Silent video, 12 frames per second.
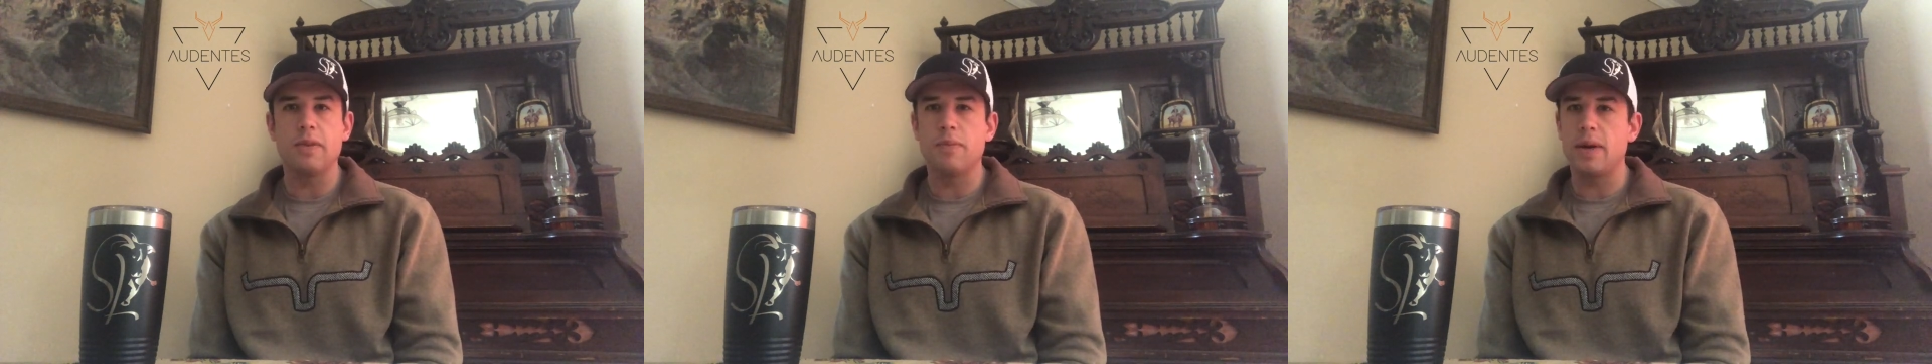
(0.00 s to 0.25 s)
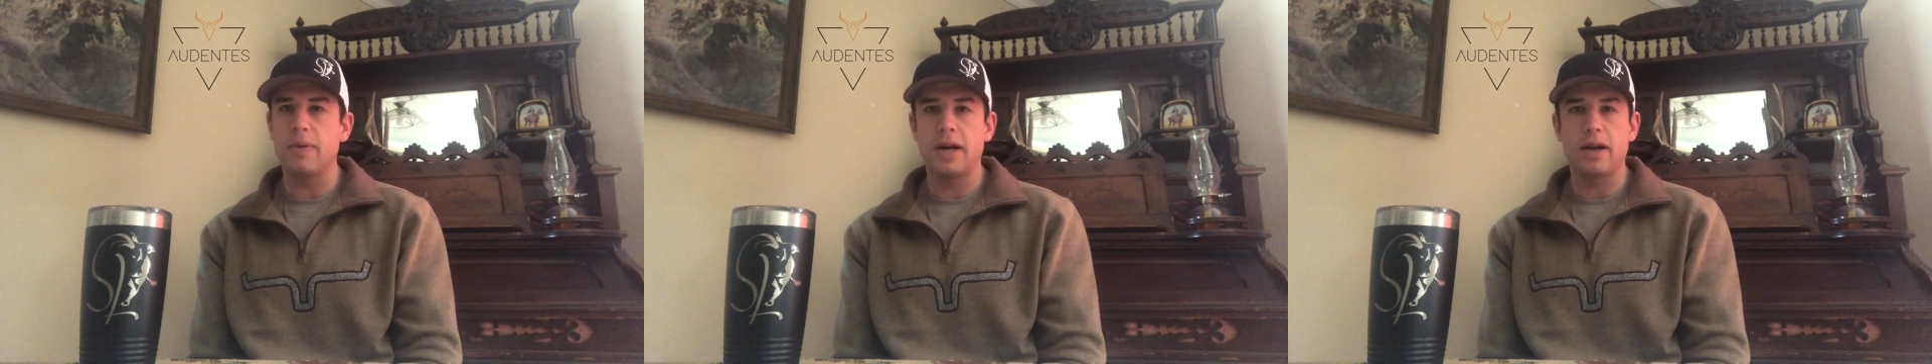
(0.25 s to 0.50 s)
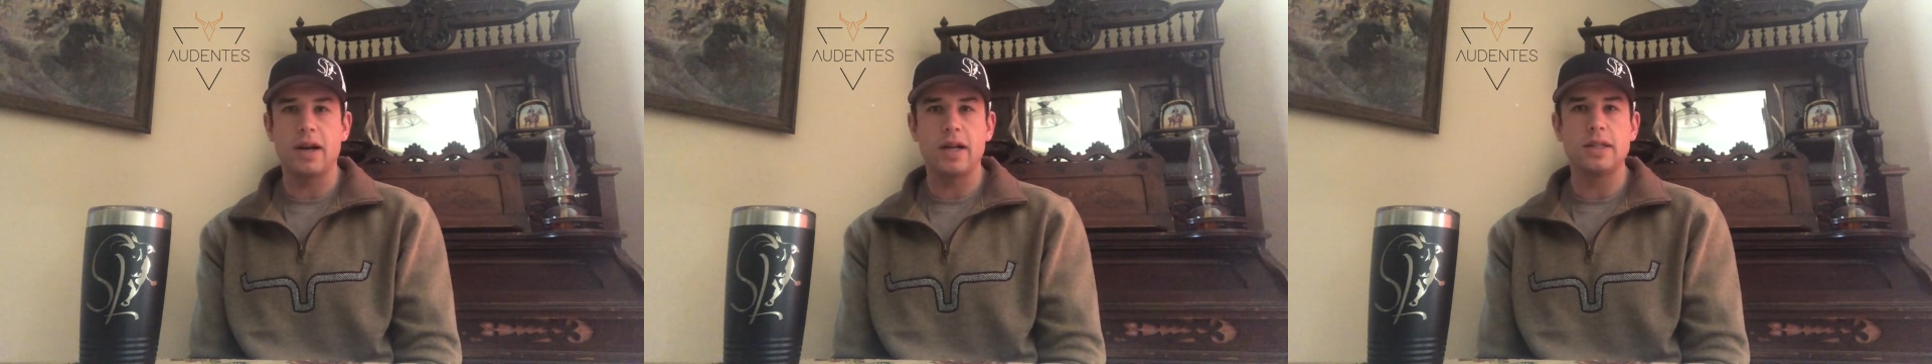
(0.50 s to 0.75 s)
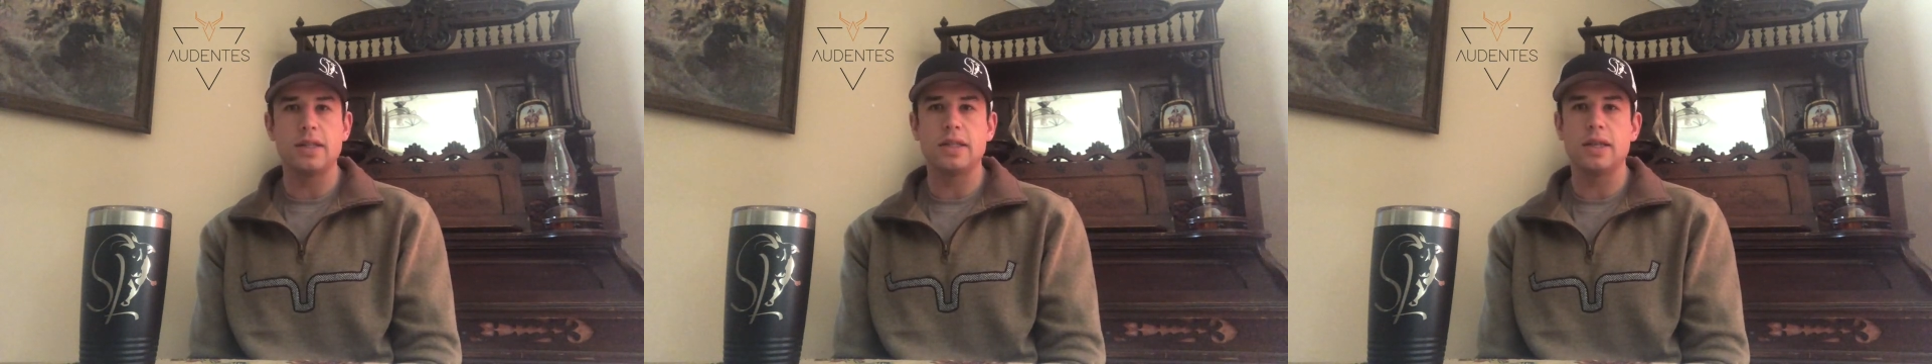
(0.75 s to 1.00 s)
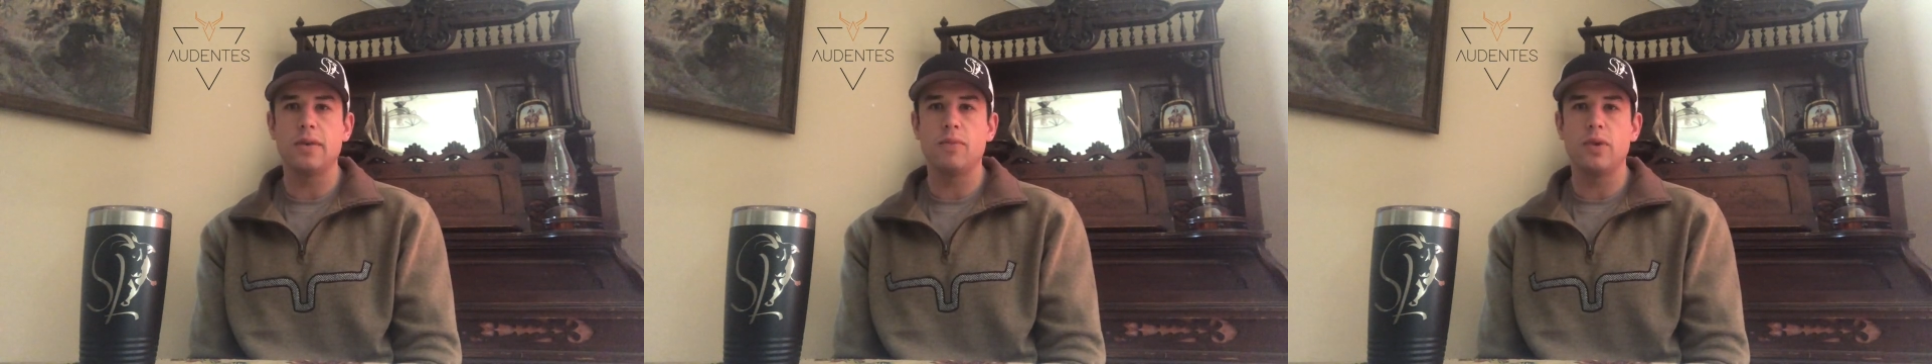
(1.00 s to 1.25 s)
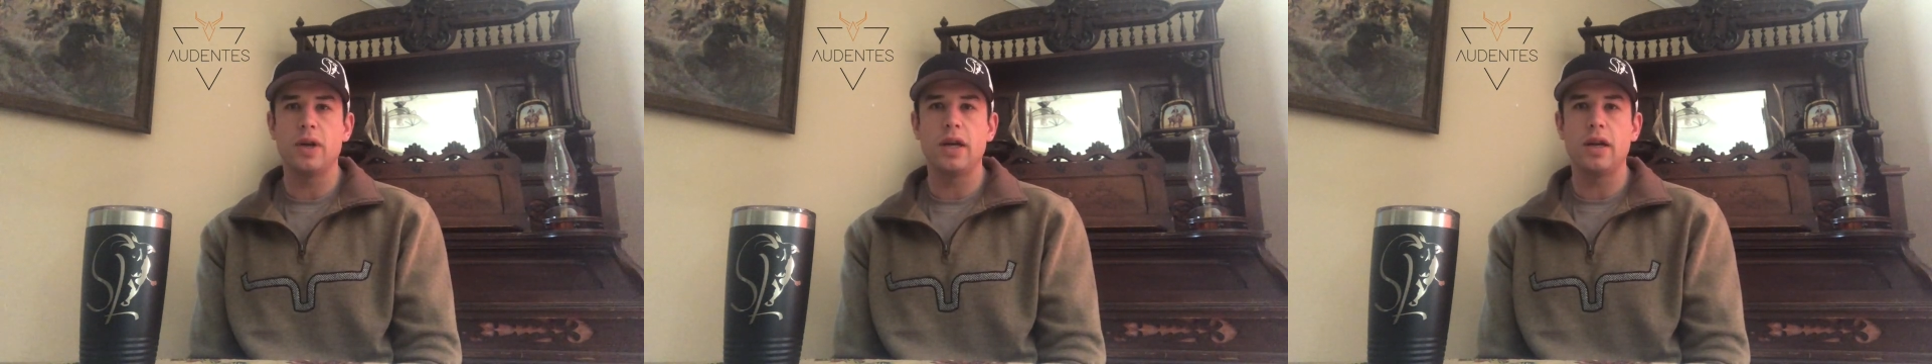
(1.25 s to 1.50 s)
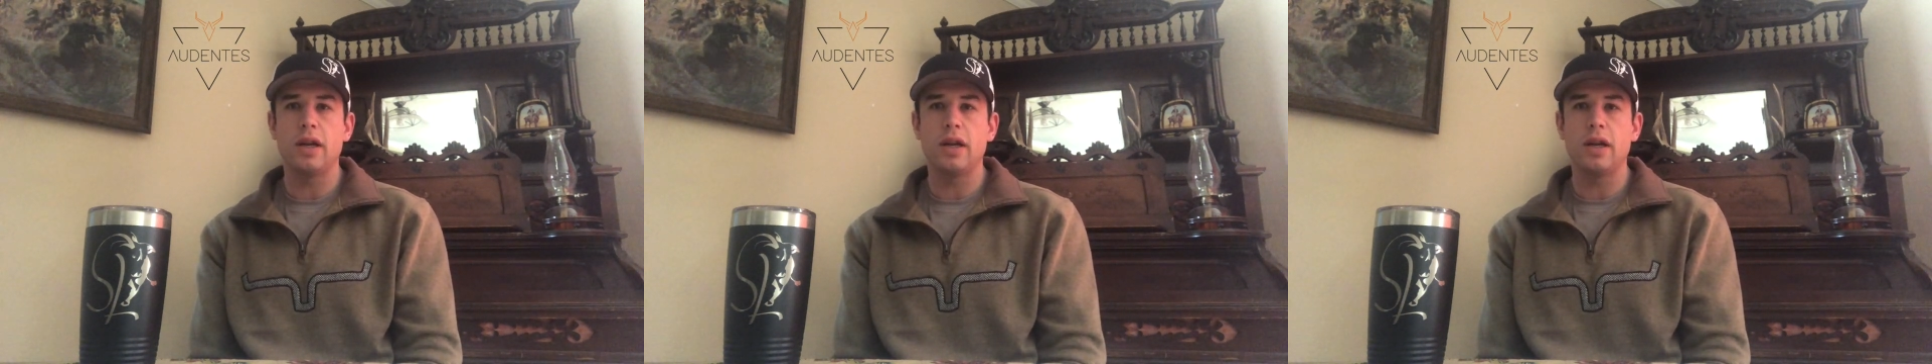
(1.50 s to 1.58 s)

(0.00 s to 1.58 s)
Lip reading: The bareback riding's the same way,